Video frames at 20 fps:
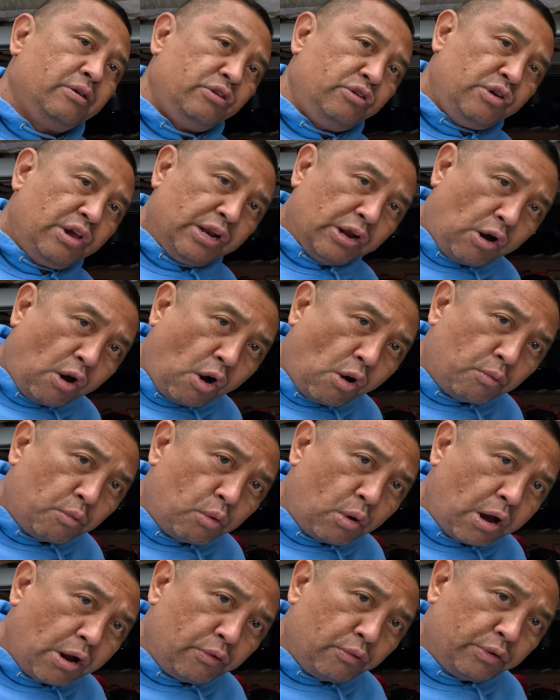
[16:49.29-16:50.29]
you hit a home
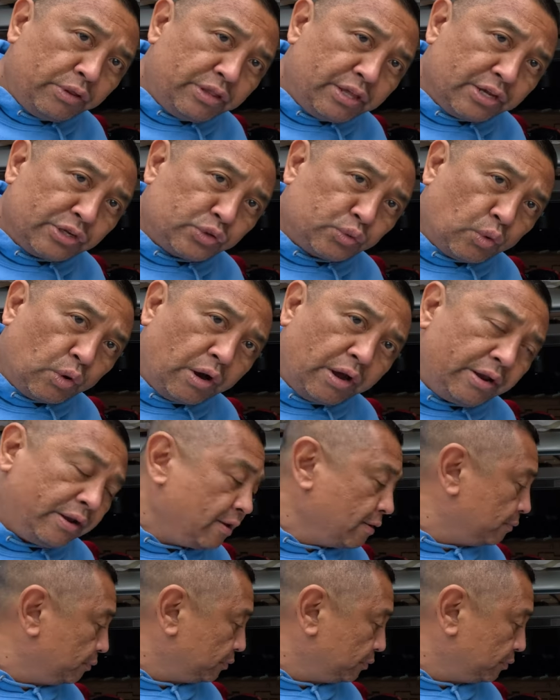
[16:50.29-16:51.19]
run with this one.